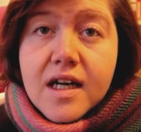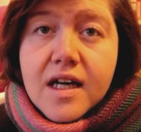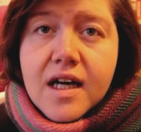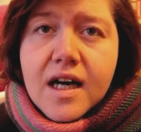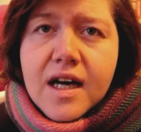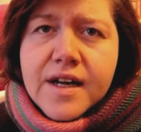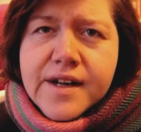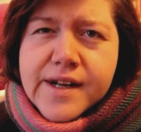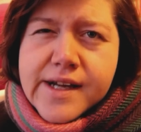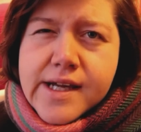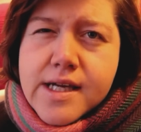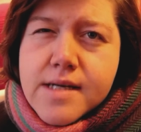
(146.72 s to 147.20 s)

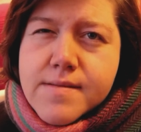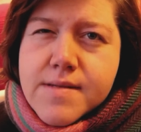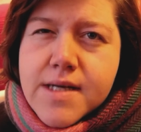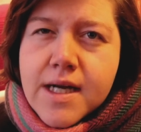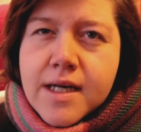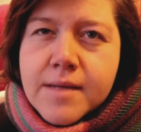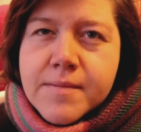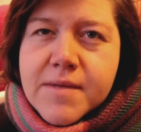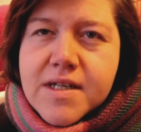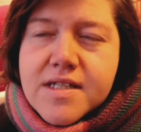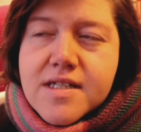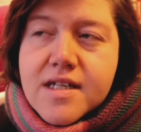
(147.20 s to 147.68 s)
And I keep
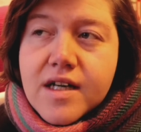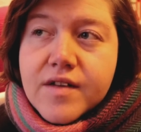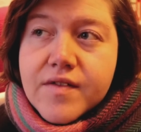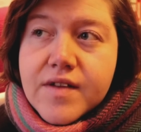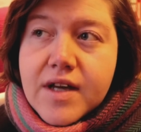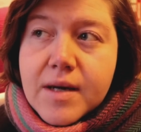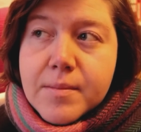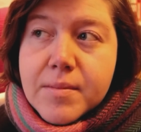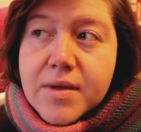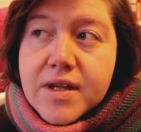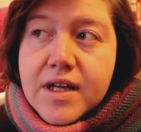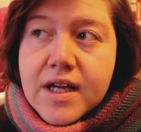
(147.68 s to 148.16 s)
telling myself
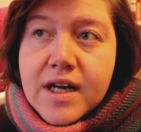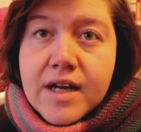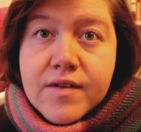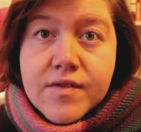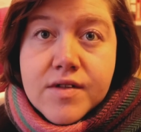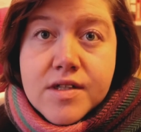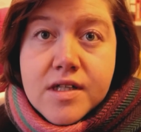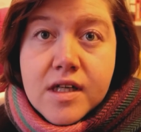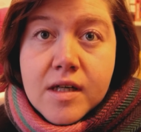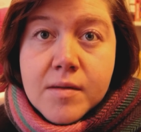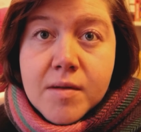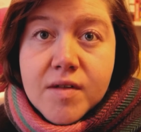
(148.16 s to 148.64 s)
that, but then
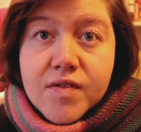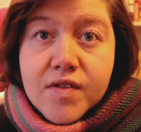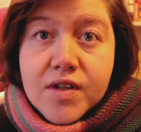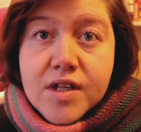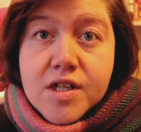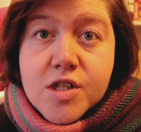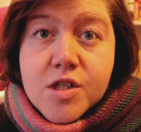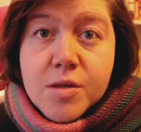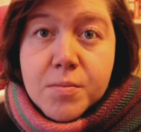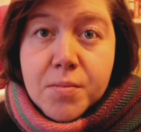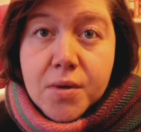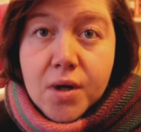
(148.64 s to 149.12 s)
every time I
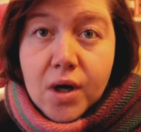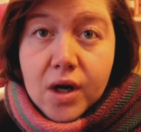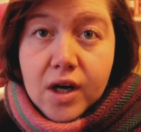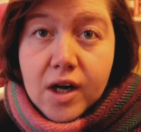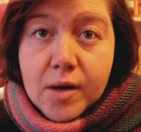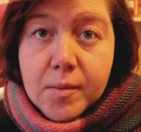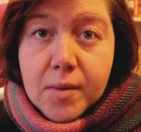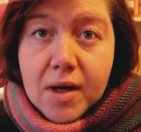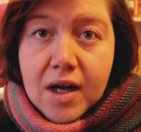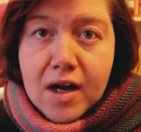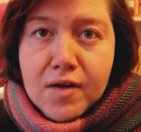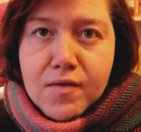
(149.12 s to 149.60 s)
finish a book,
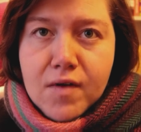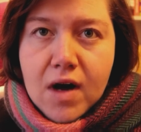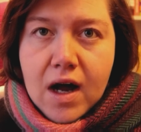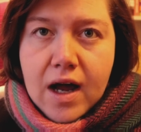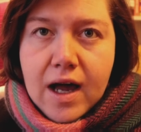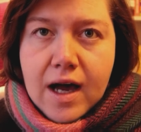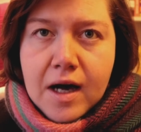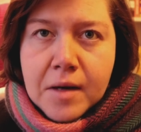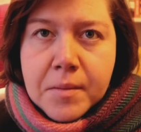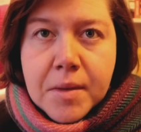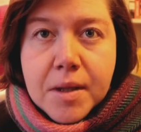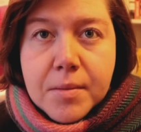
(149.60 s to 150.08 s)
I'm like, right,
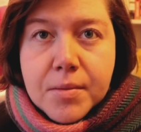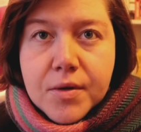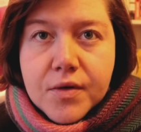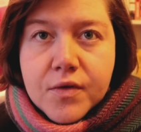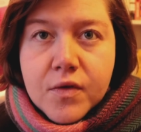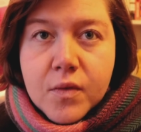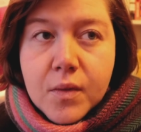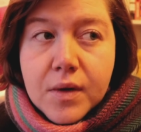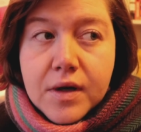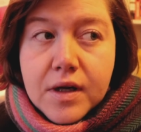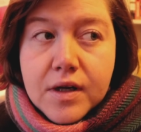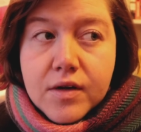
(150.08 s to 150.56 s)
how many books
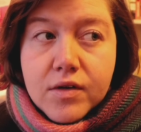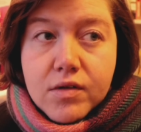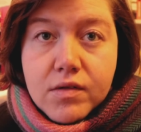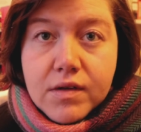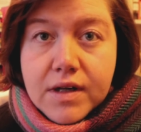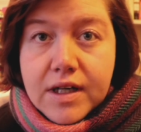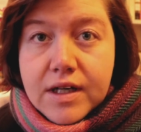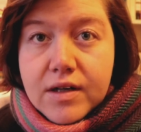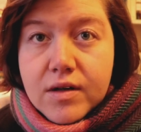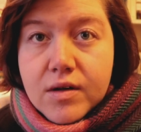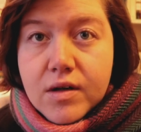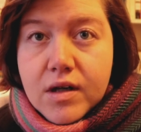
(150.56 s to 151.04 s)
do I need to
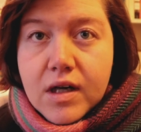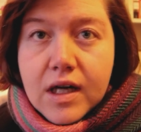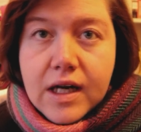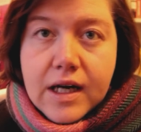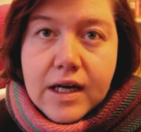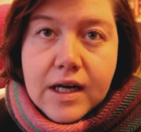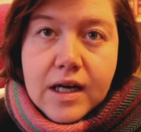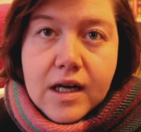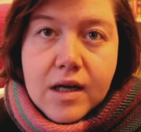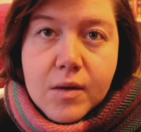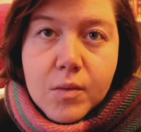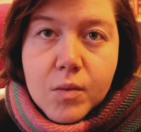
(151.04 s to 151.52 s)
read on
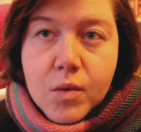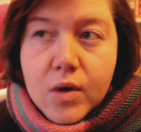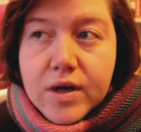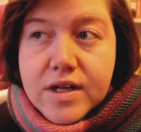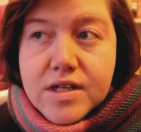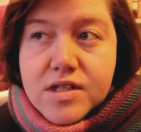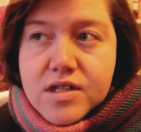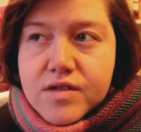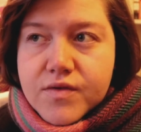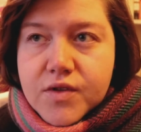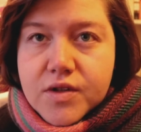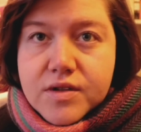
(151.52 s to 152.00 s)
and at what
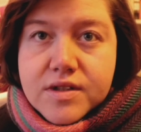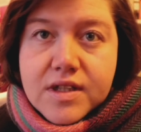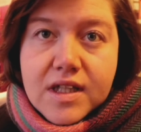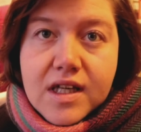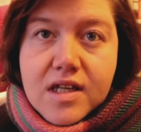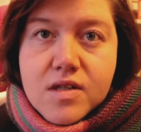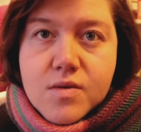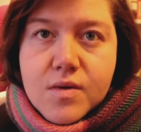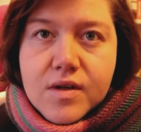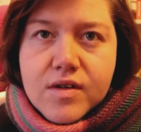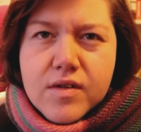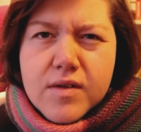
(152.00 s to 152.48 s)
interval to
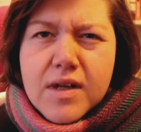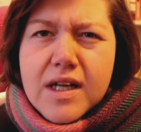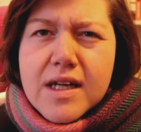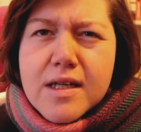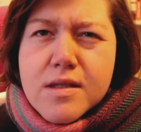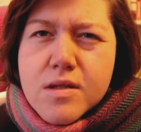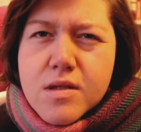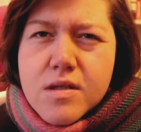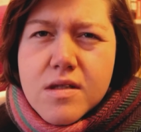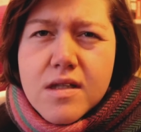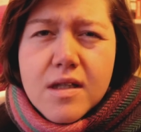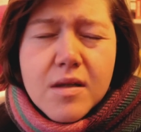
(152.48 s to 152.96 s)
get to 100? And I
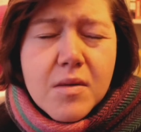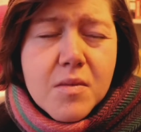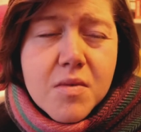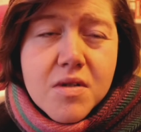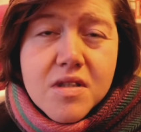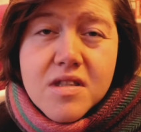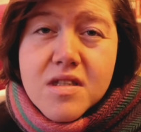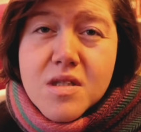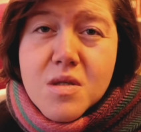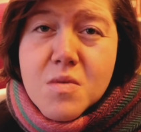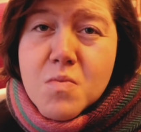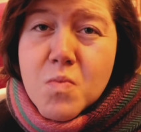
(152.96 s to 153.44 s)
just like,
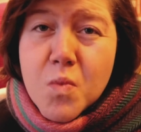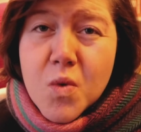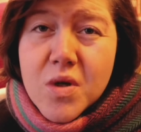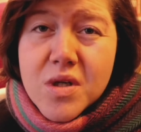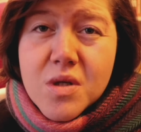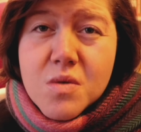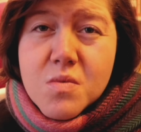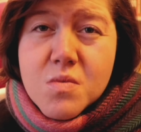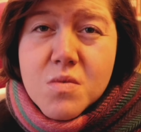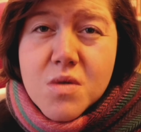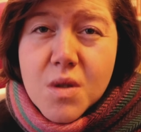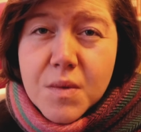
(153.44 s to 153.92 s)
what are
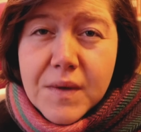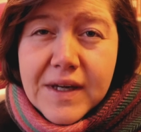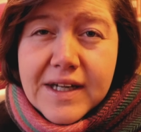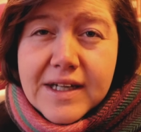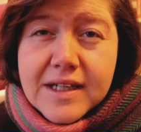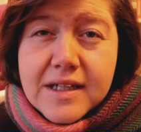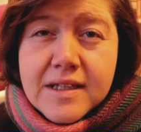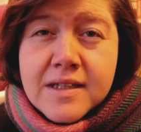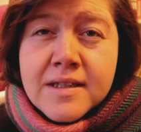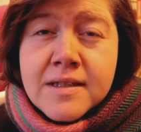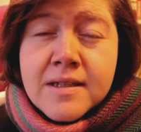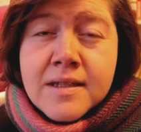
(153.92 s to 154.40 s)
you
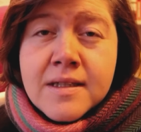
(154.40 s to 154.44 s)
doing?